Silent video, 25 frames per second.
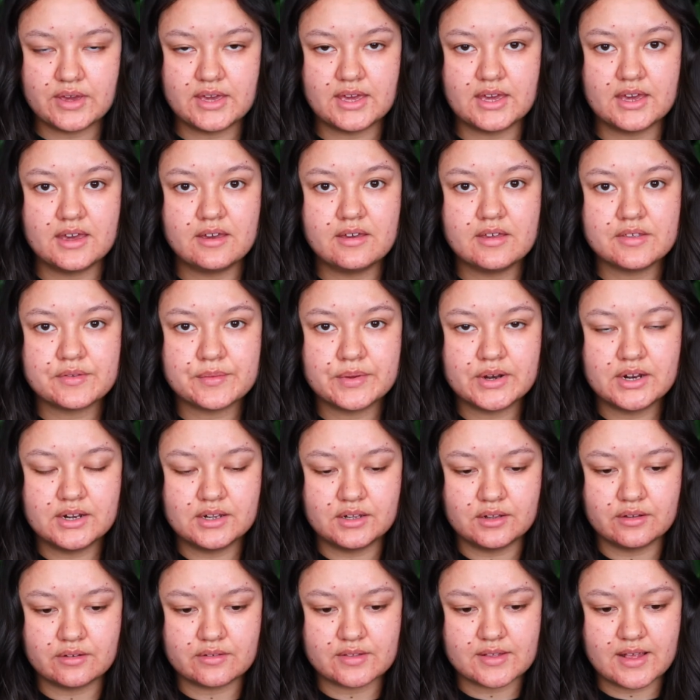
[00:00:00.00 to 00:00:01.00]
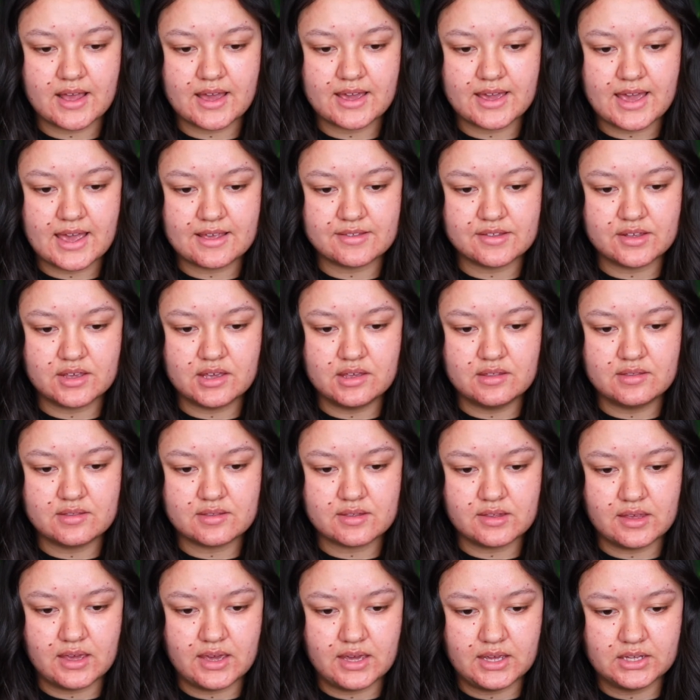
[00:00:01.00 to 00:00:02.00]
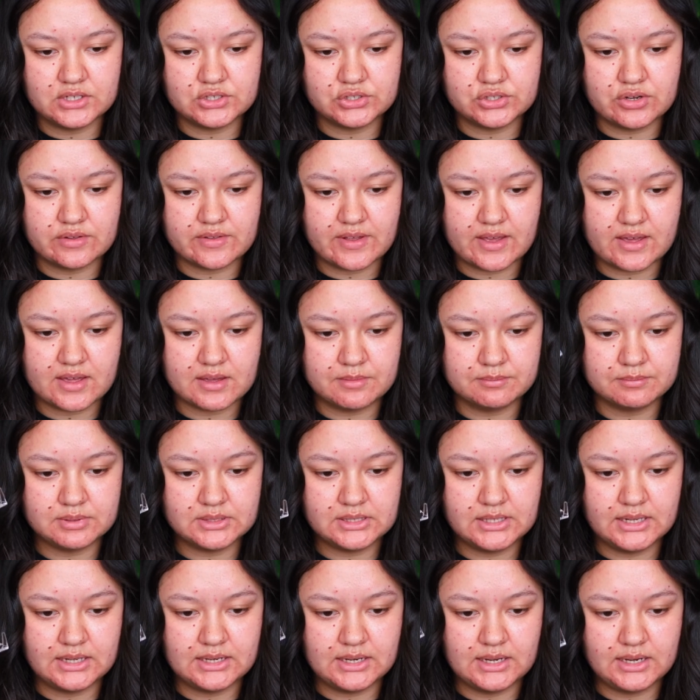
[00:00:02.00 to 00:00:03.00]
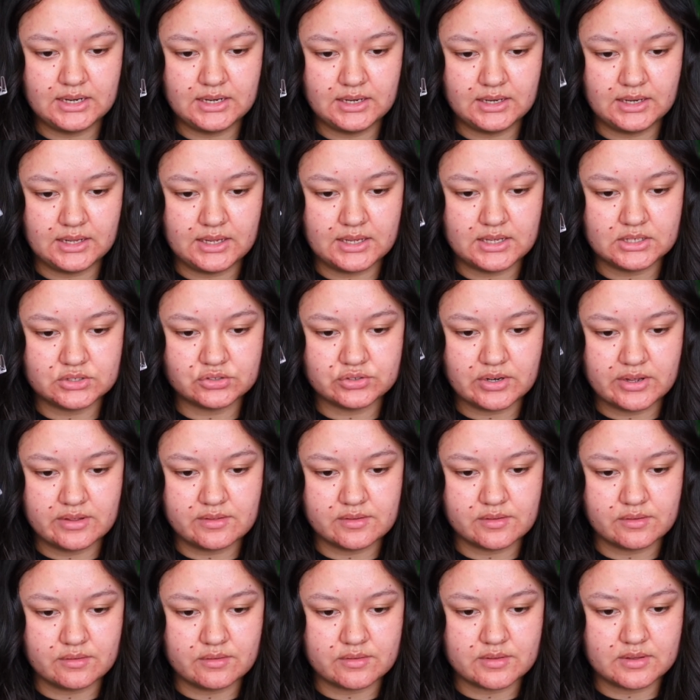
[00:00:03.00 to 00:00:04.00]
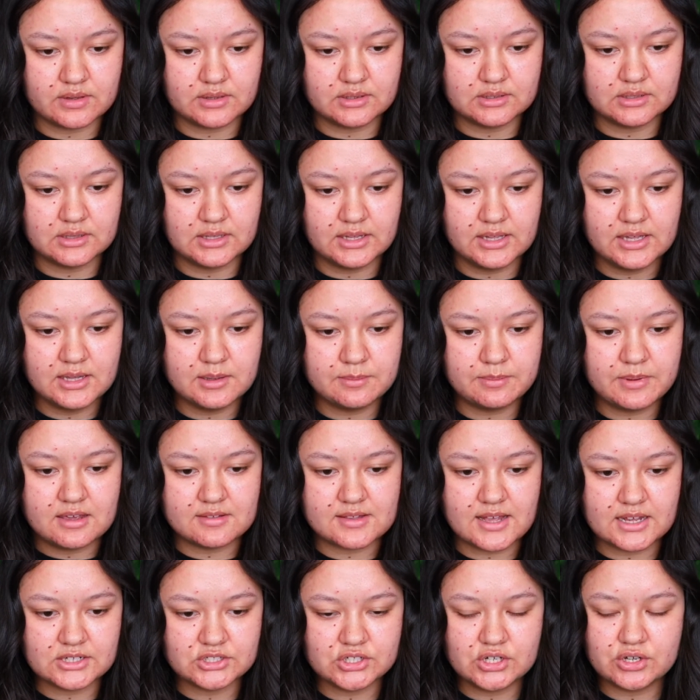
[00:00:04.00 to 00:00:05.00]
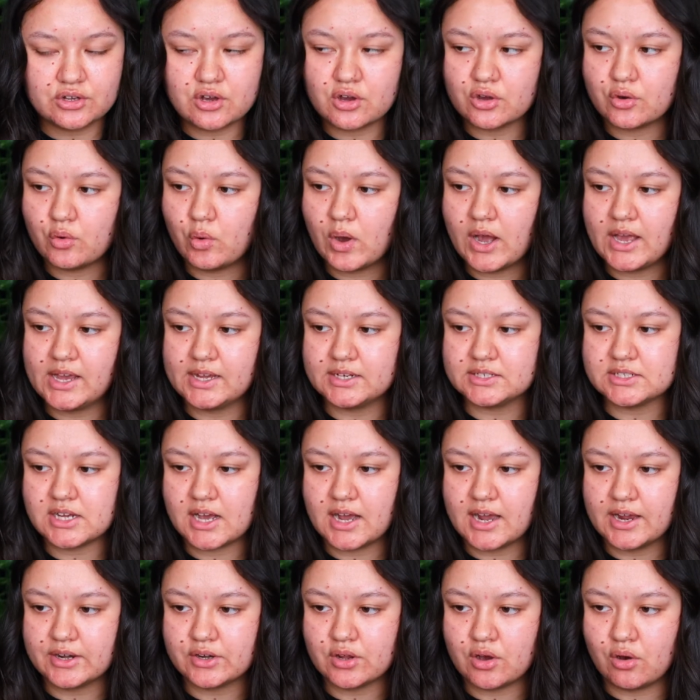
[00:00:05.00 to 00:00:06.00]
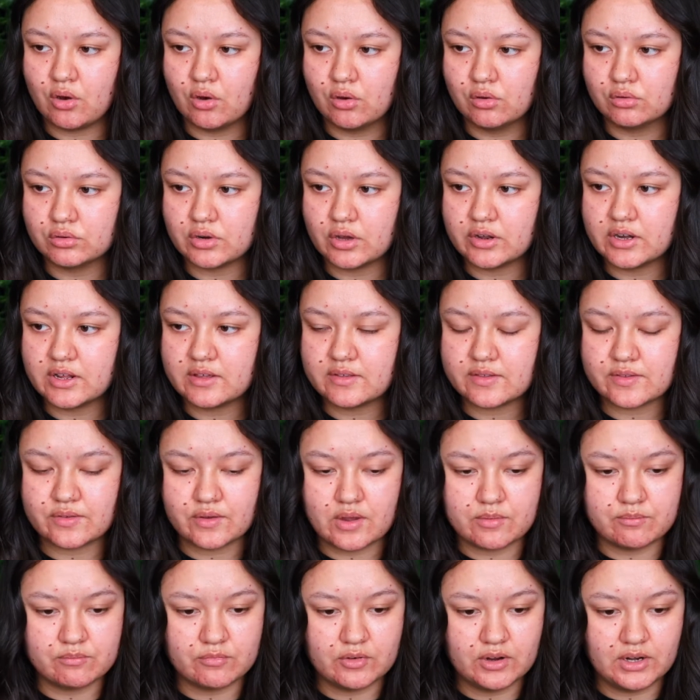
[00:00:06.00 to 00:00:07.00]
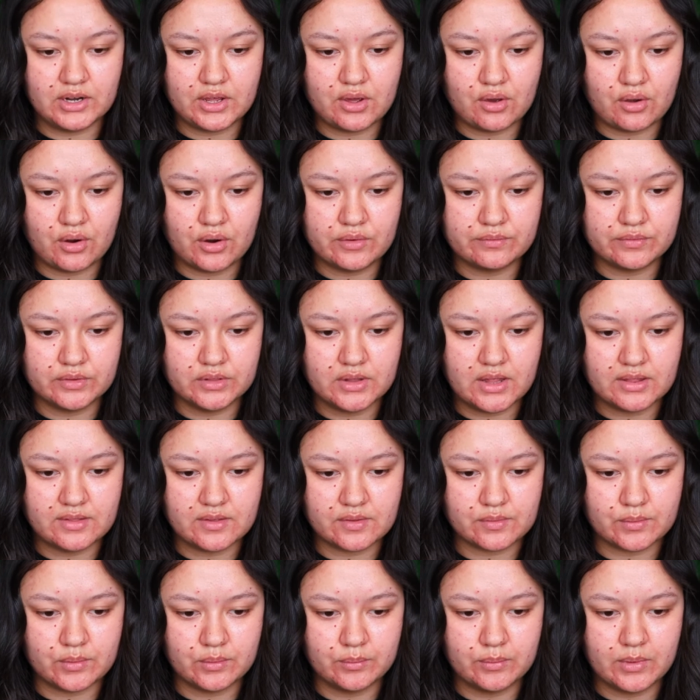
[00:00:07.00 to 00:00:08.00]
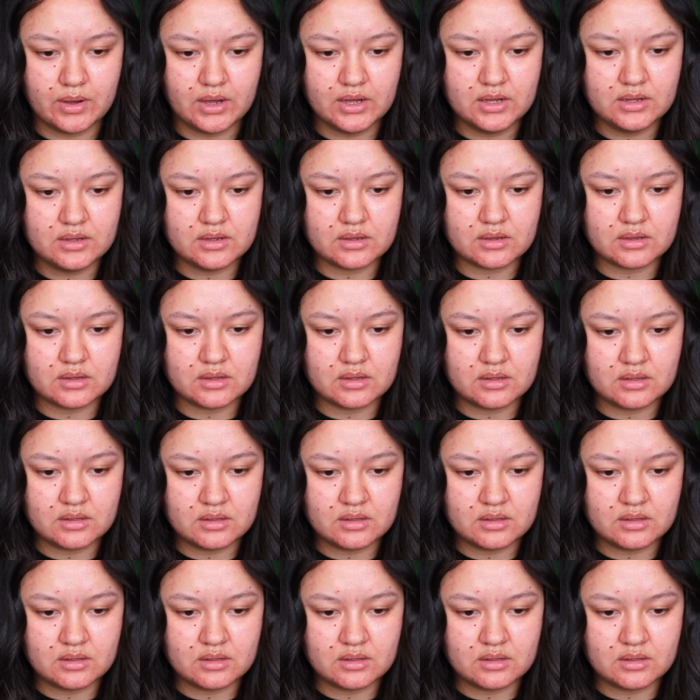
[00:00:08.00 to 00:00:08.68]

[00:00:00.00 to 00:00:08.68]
here is what it looks like. As you can see, it's just a completely clear translucent clip. It's actually got quite a tight hold on it, so I'm really hopeful that this will work.